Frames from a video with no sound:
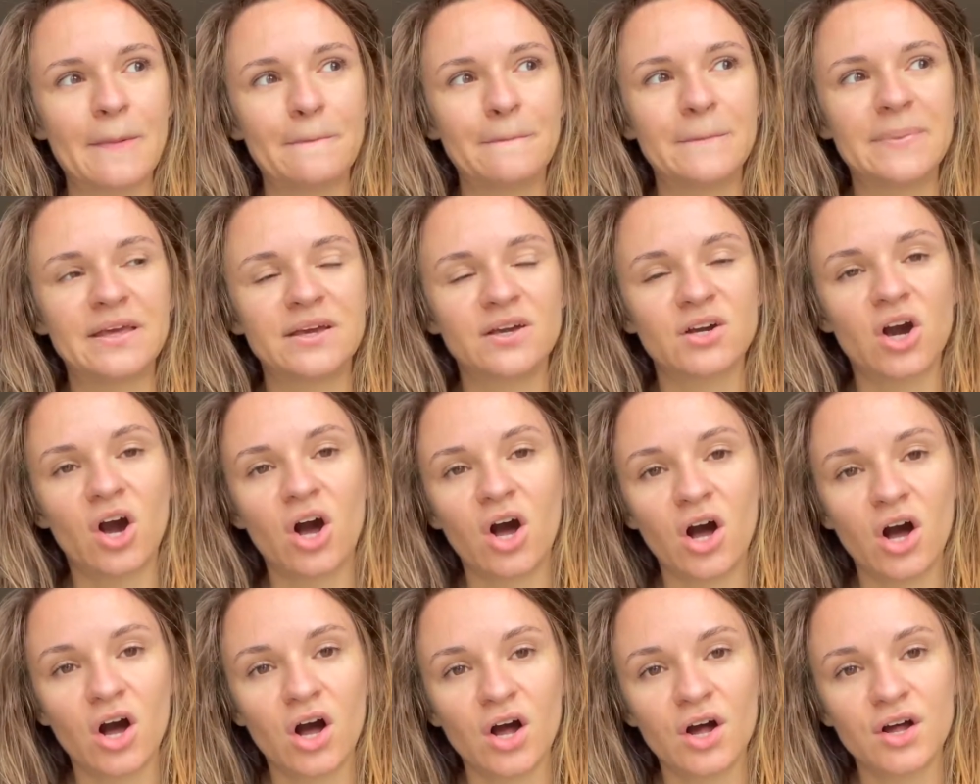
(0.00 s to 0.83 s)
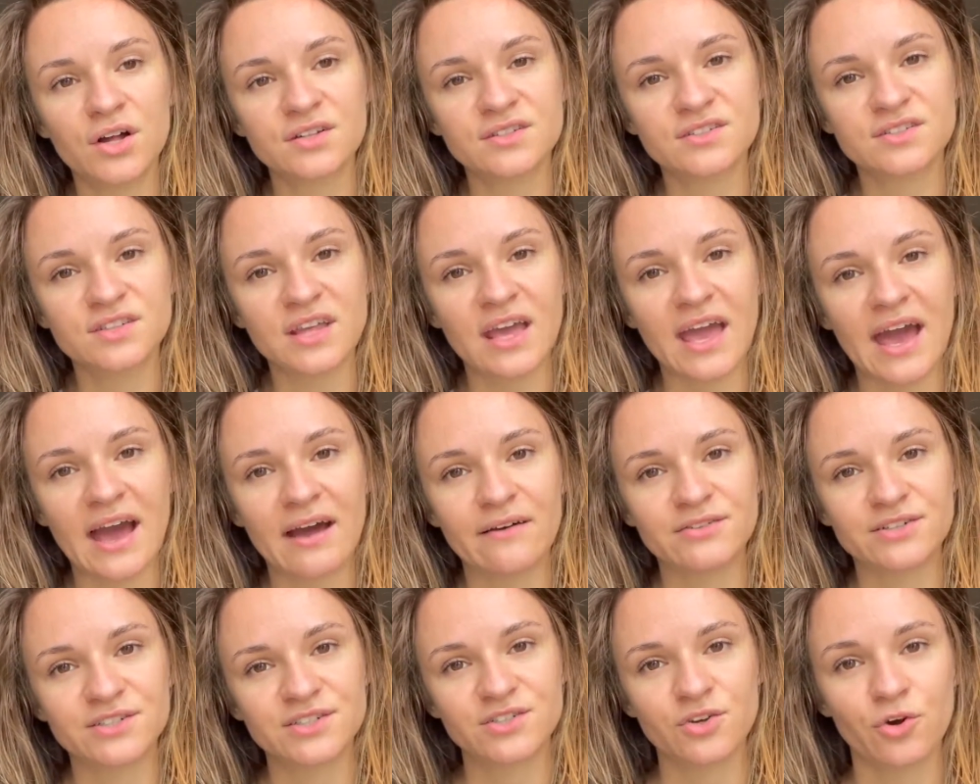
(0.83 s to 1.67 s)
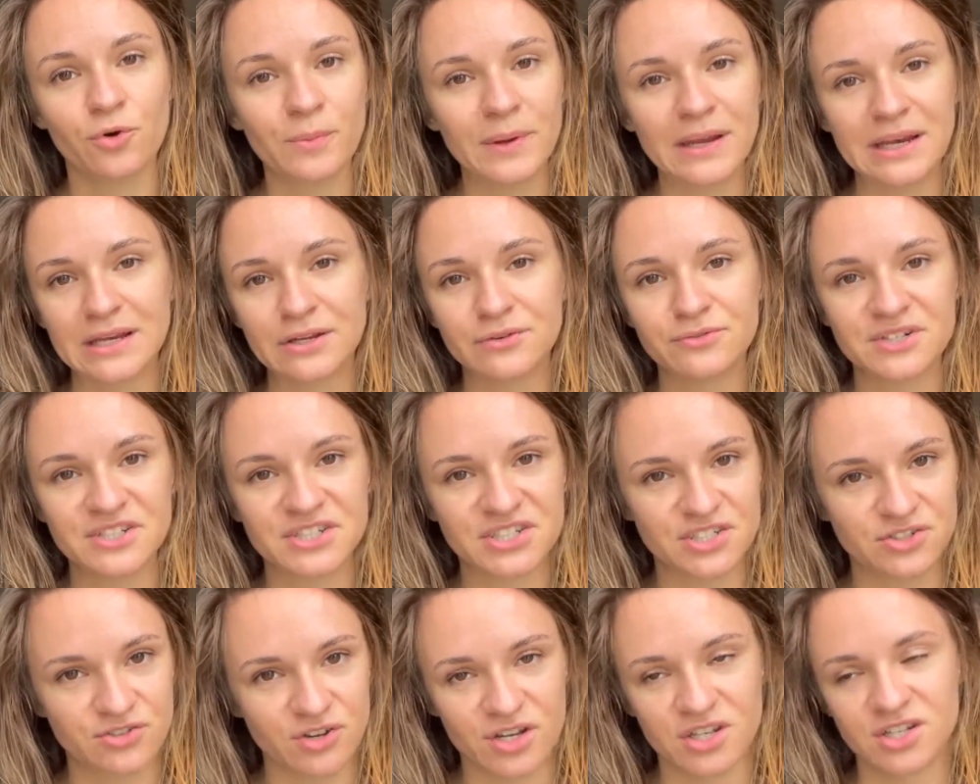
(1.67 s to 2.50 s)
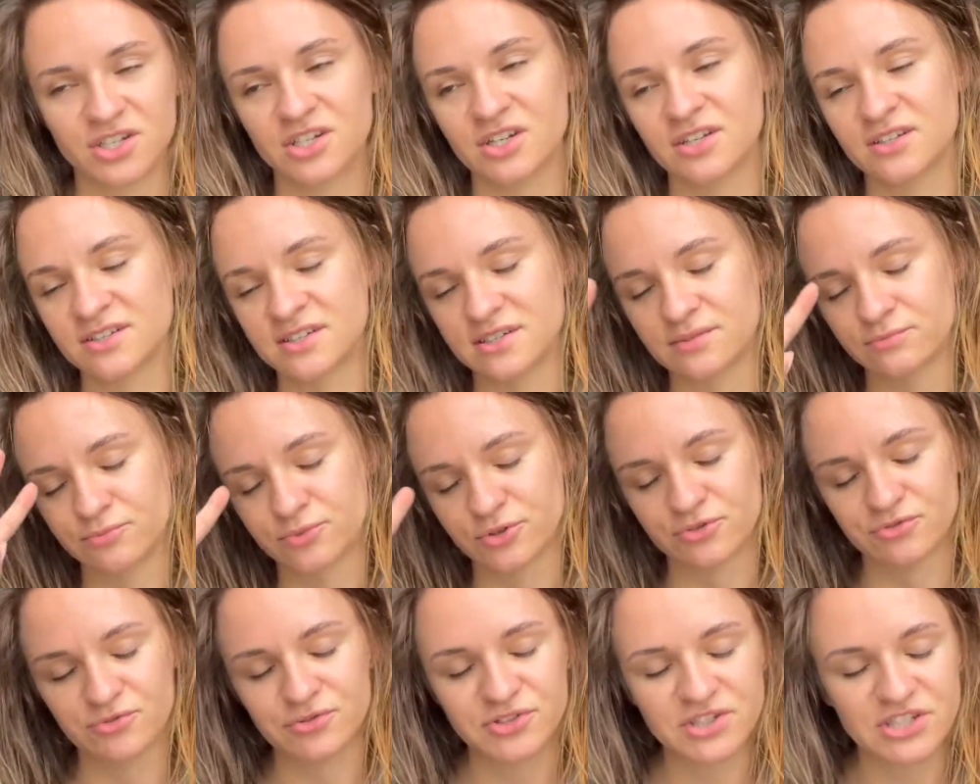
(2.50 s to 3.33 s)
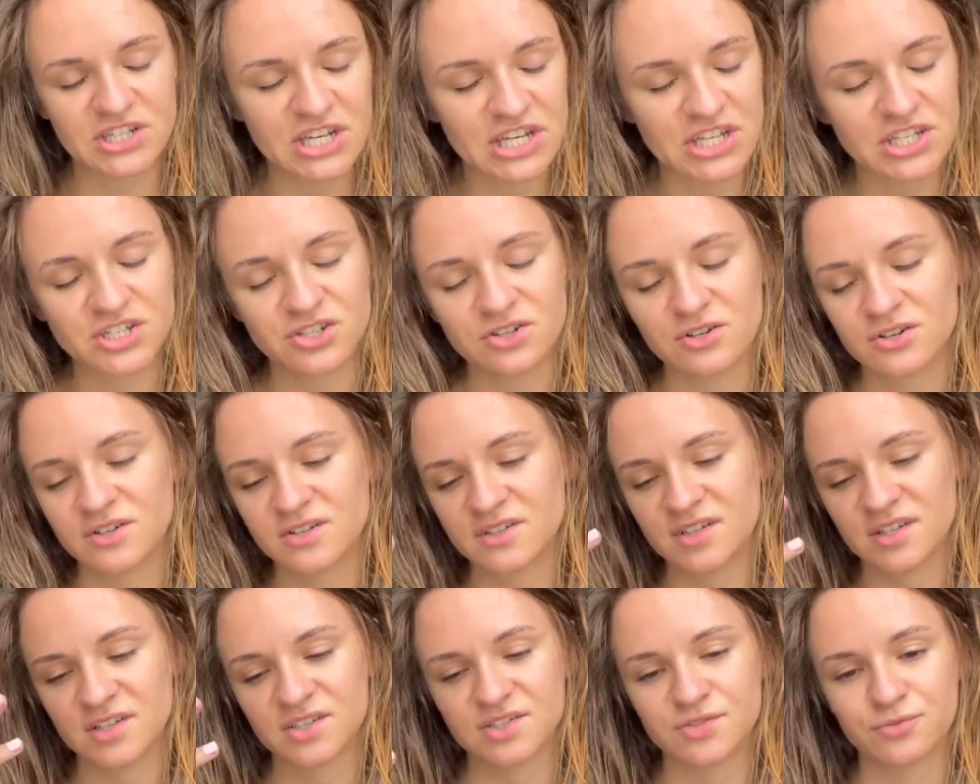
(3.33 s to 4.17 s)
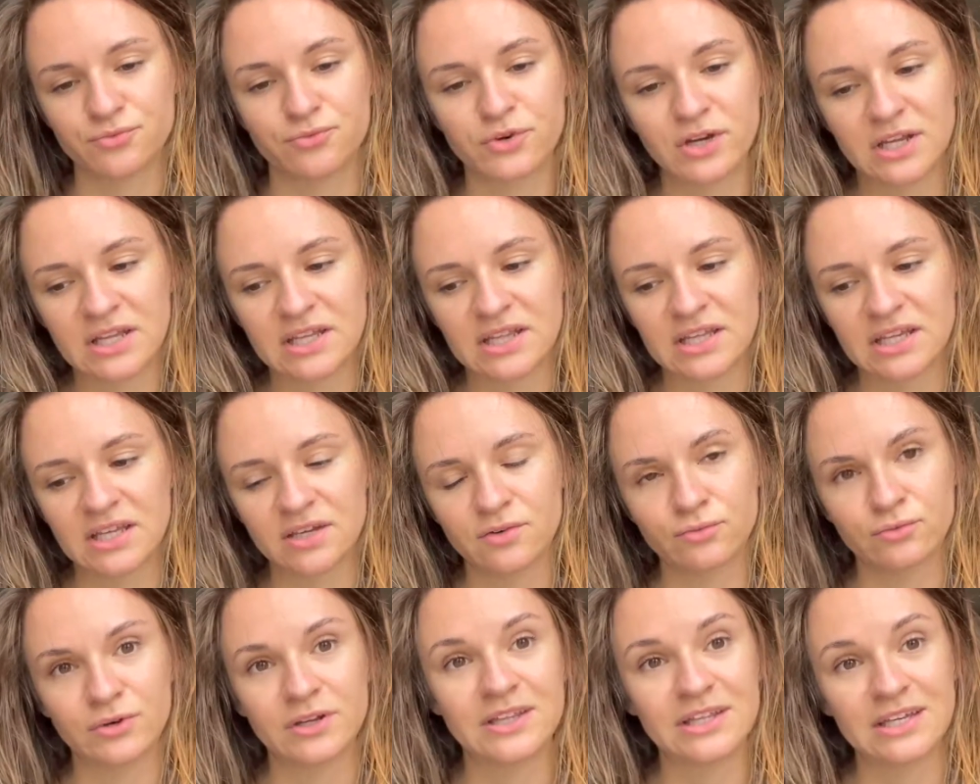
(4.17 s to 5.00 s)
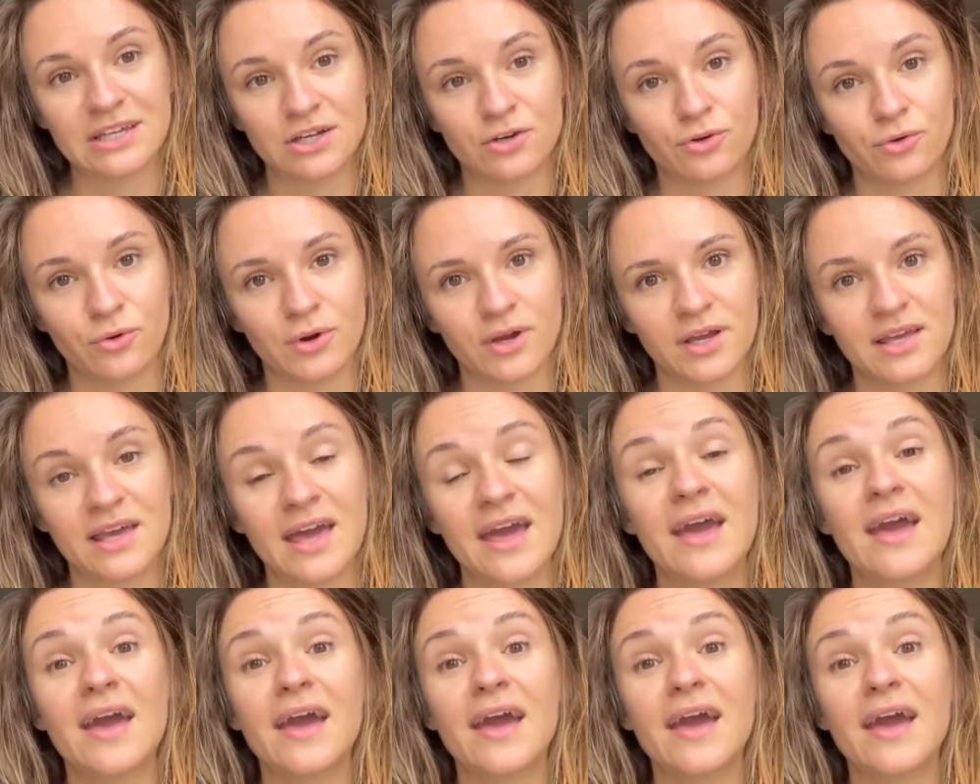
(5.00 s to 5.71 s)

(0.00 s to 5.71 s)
because they have so many restrictions and procedures, it's really, really annoying.